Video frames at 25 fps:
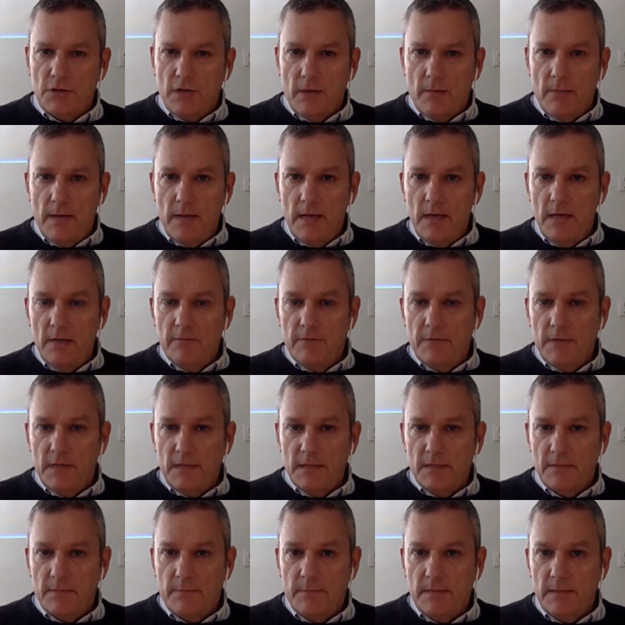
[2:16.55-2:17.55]
Now, many of
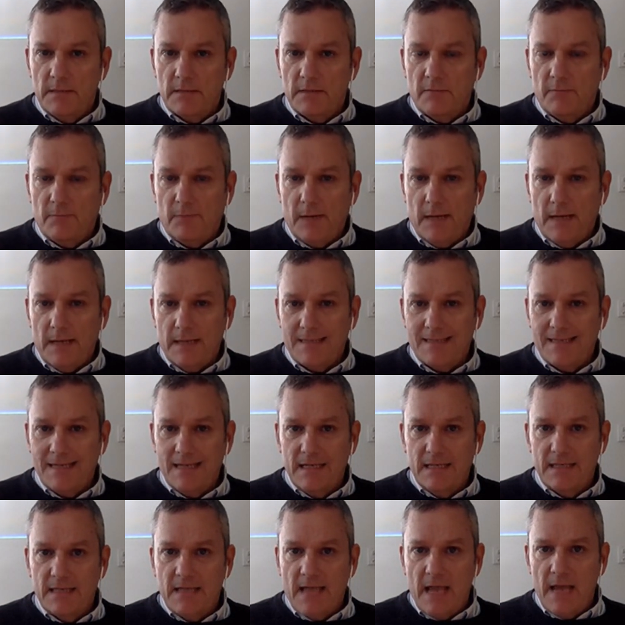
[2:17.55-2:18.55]
these bits of
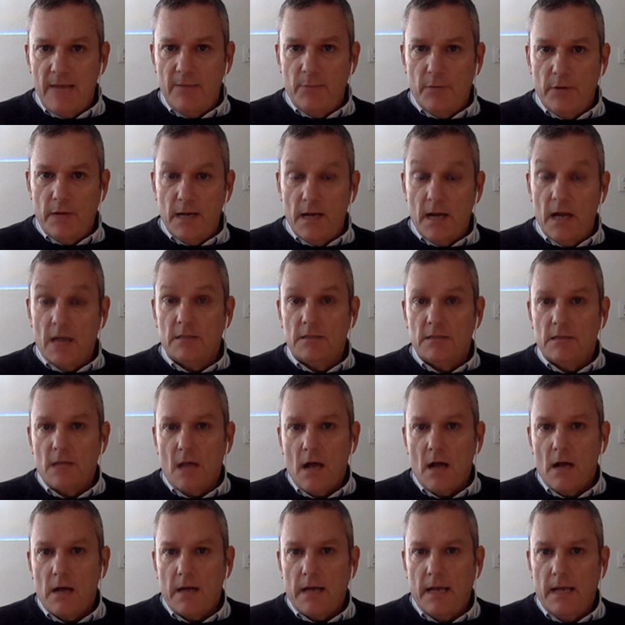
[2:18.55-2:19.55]
plastic debris are
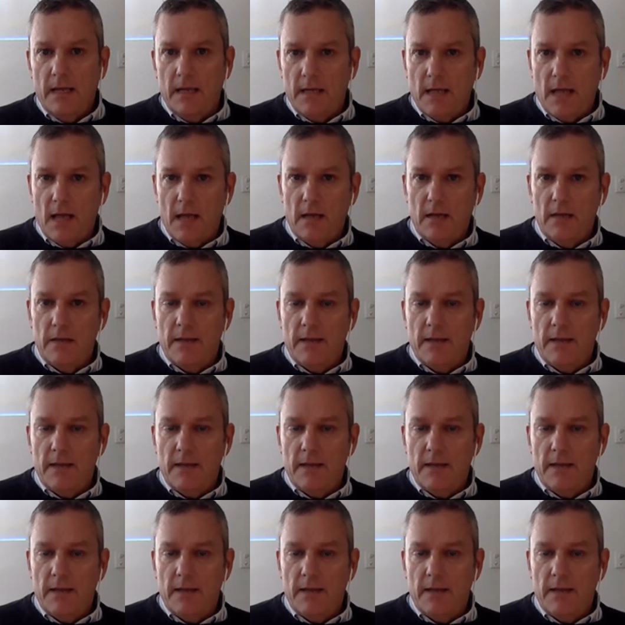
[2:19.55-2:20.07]
dark in color,